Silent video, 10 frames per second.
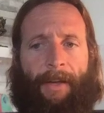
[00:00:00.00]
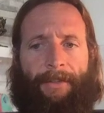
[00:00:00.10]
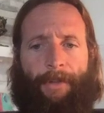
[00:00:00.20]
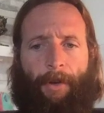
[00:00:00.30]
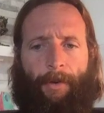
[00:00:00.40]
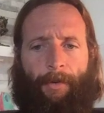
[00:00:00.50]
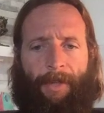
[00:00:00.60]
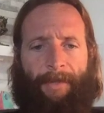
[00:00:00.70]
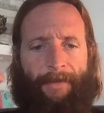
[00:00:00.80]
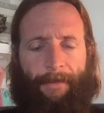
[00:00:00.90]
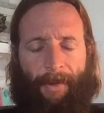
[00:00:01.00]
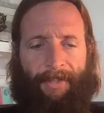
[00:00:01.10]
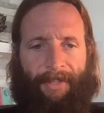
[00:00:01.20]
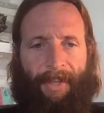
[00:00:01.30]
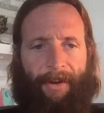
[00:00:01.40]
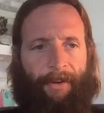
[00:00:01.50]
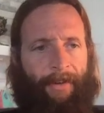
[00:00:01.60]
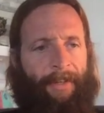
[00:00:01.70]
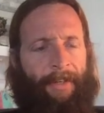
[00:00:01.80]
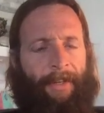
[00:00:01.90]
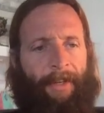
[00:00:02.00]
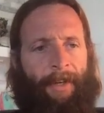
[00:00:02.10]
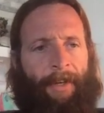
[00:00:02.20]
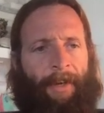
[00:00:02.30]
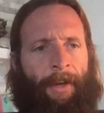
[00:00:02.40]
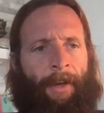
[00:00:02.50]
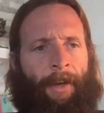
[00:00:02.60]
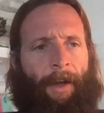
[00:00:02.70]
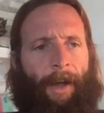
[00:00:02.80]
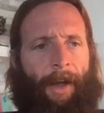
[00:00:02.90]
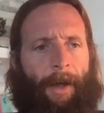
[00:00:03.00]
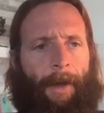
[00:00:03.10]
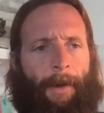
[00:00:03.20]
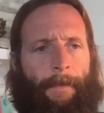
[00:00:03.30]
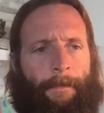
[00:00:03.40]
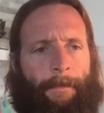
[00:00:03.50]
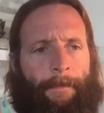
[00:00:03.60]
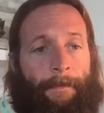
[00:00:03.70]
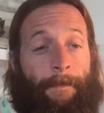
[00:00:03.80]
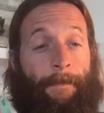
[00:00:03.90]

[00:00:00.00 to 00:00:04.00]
So give me some thoughts there. And